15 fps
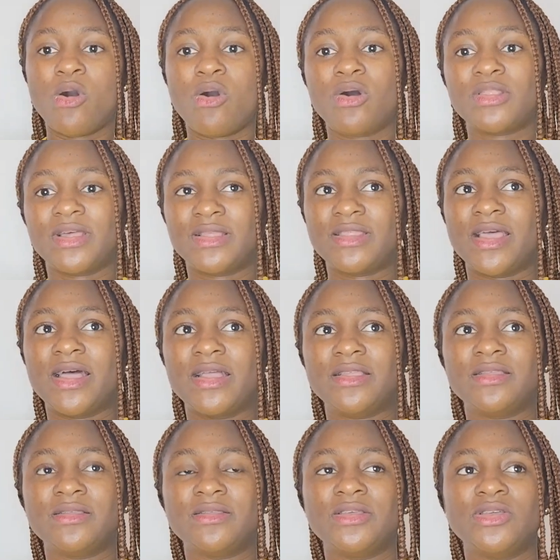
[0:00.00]
Other
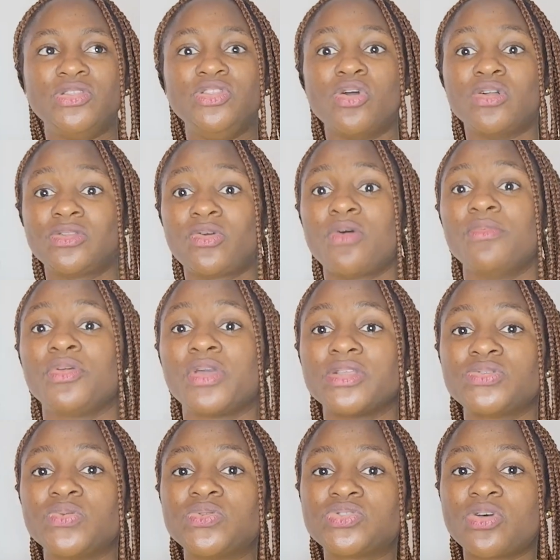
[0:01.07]
than not
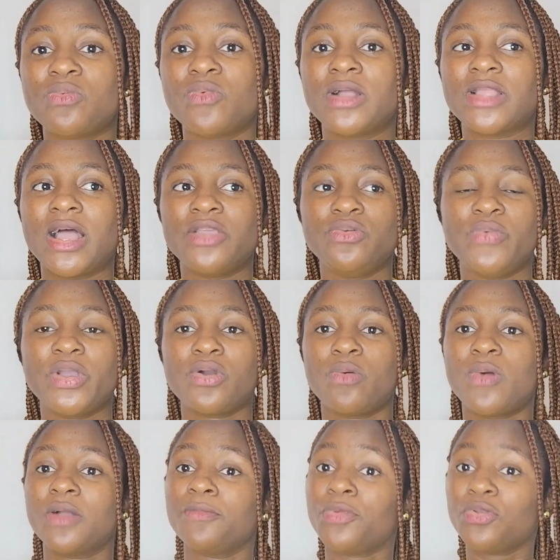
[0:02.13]
communicating with someone and you wake up
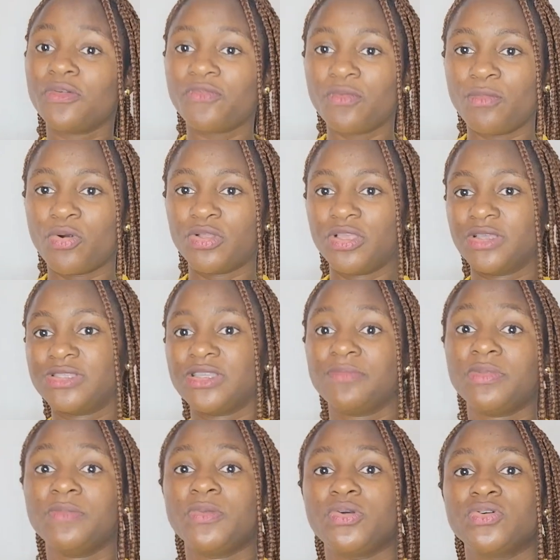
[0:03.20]
one beautiful morning
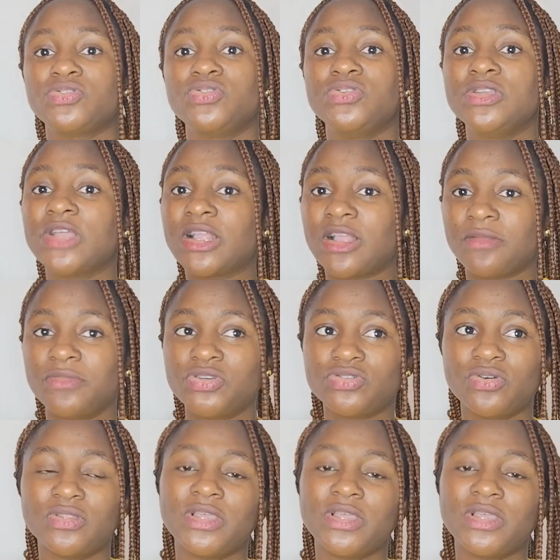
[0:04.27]
simply because you need an admission,